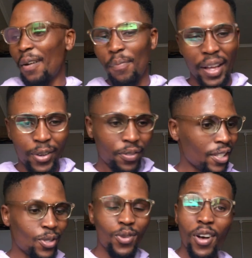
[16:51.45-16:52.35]
I'm part of
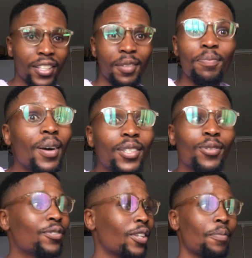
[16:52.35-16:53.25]
the squad. I'm part
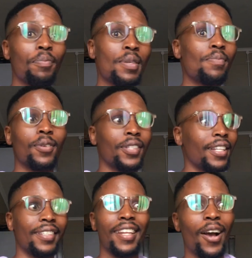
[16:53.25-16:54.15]
of the people
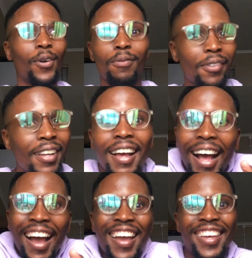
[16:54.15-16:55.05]
that now
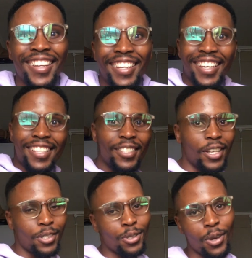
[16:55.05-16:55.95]
are hitting it.
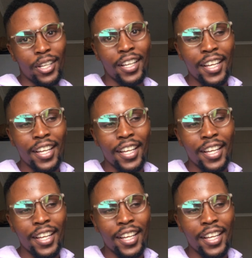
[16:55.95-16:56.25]
You know?